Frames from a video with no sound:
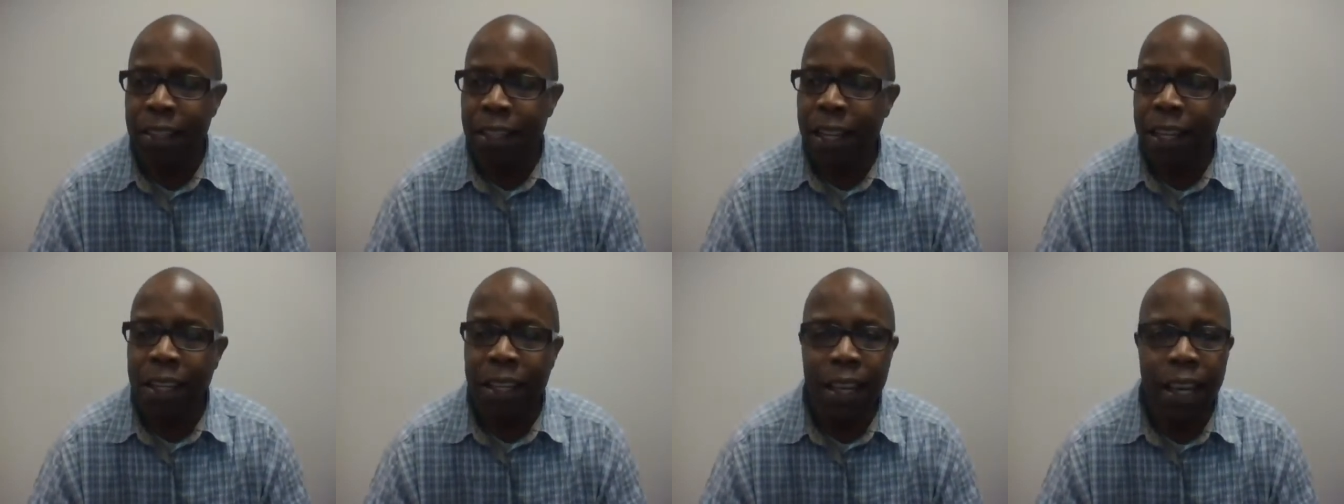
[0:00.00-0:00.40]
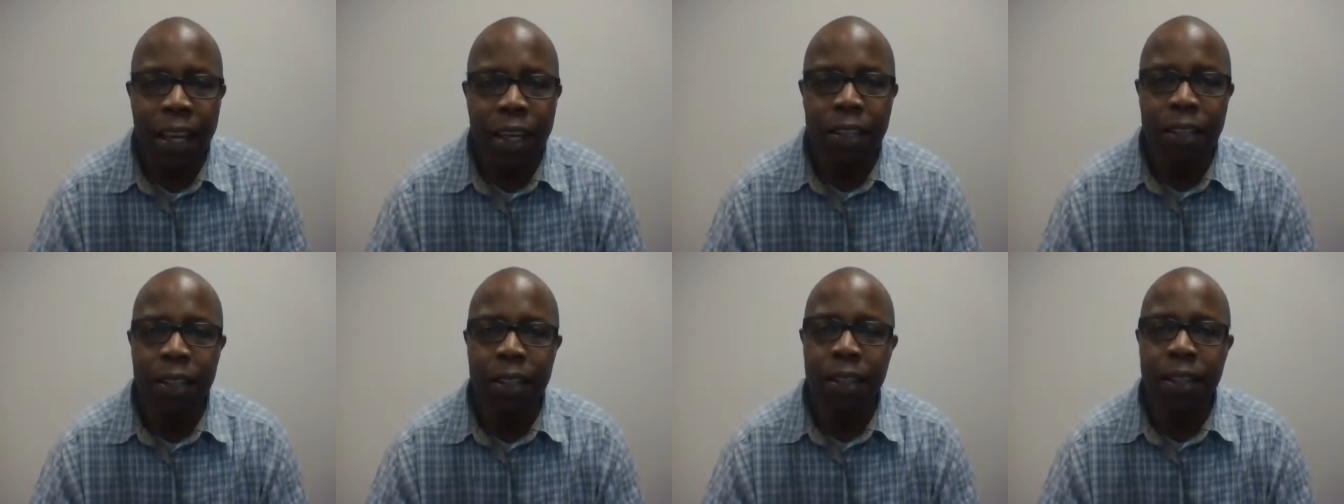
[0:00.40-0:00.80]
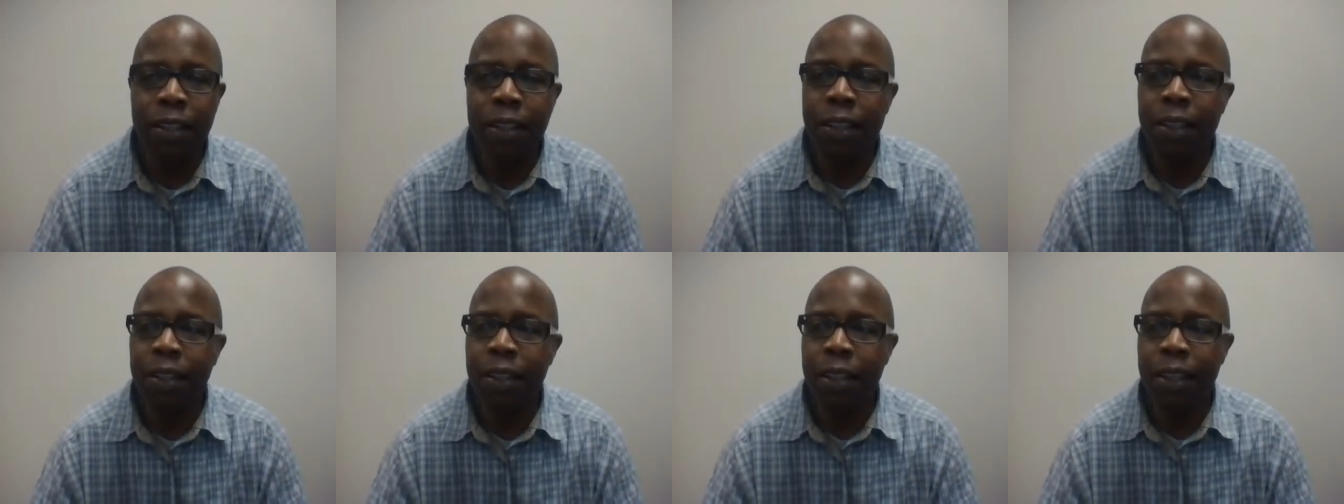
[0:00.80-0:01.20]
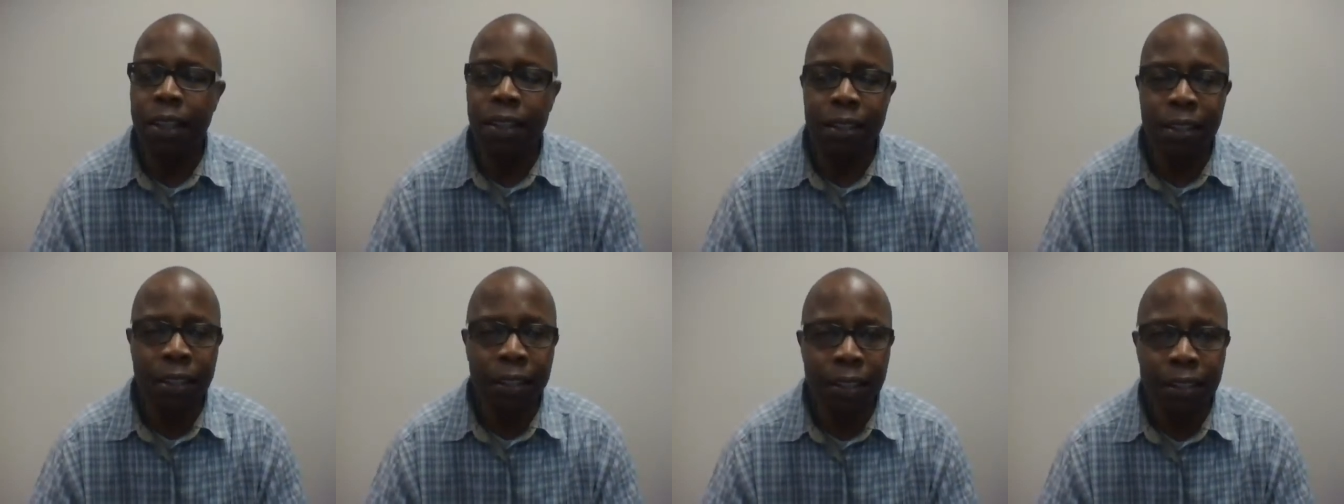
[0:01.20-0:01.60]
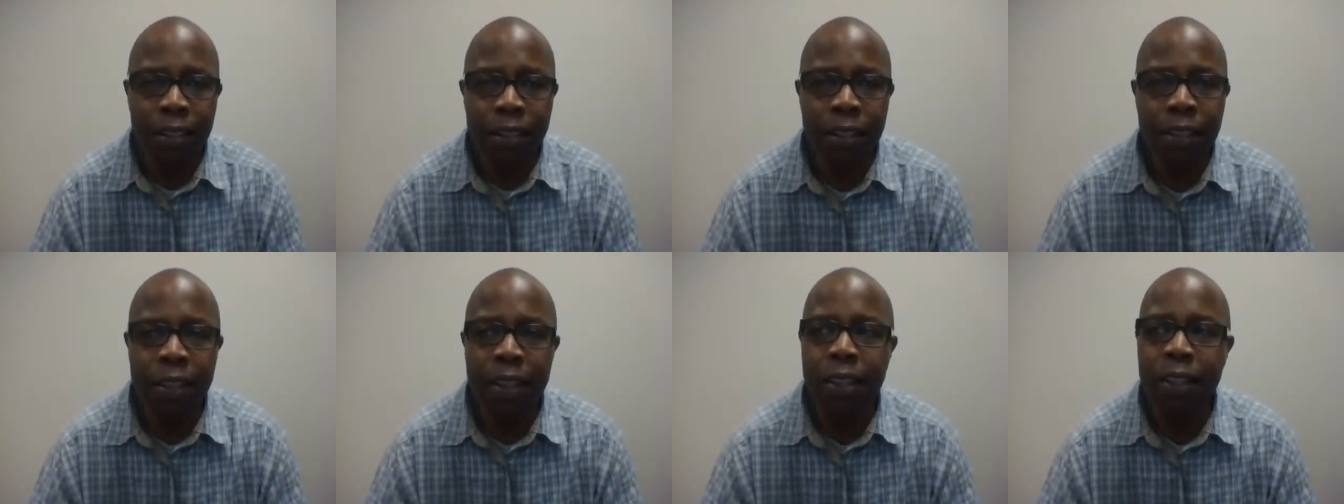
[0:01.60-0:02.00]
dedication, the, the
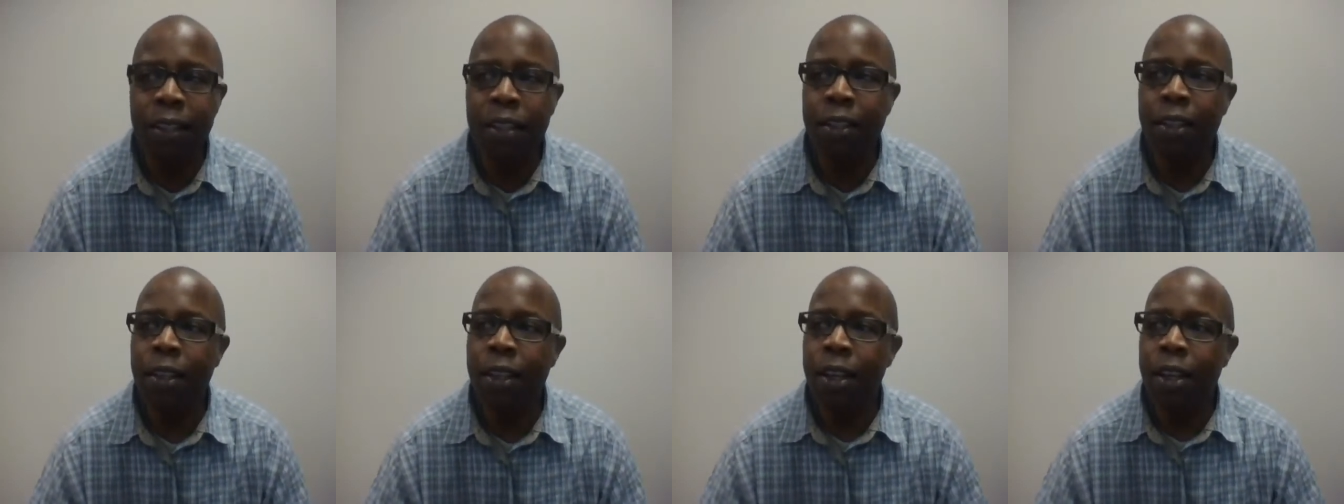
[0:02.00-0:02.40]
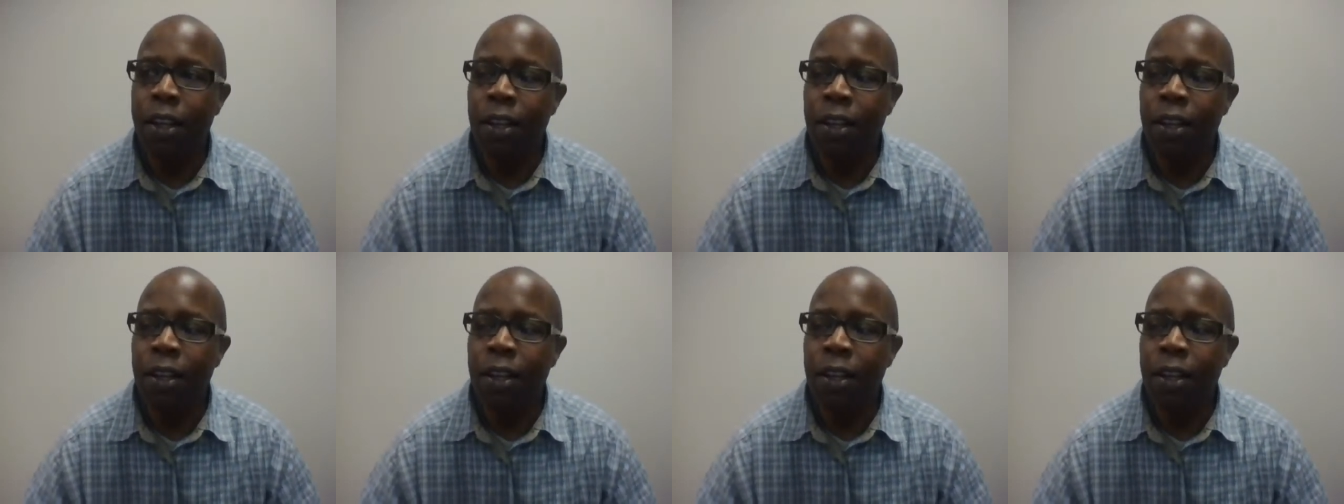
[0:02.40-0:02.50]
consistency, the,